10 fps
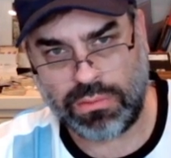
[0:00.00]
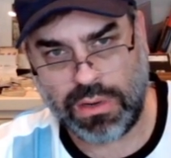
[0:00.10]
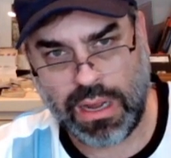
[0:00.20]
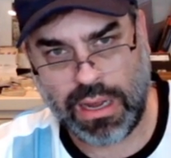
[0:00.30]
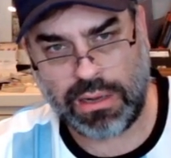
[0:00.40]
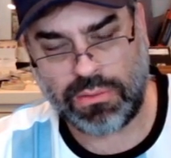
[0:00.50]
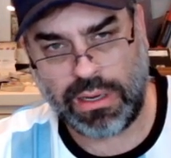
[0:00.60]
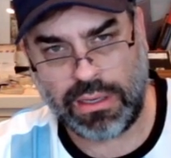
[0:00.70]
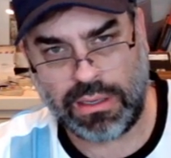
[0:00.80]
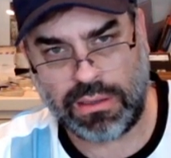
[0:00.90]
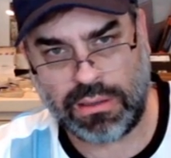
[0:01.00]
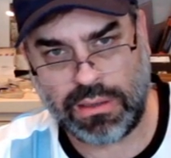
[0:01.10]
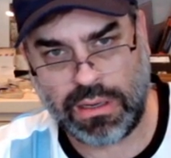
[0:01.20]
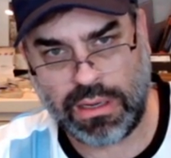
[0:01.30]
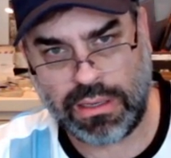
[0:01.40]
high graded
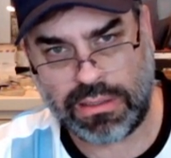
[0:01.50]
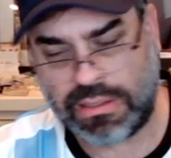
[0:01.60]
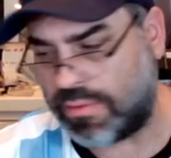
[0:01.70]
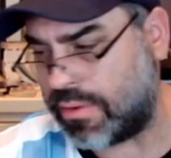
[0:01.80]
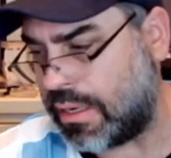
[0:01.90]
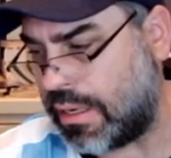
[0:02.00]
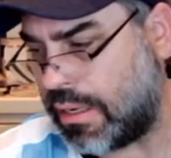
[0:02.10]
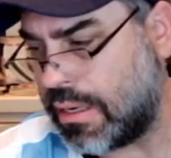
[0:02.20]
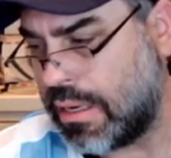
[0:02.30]
79-80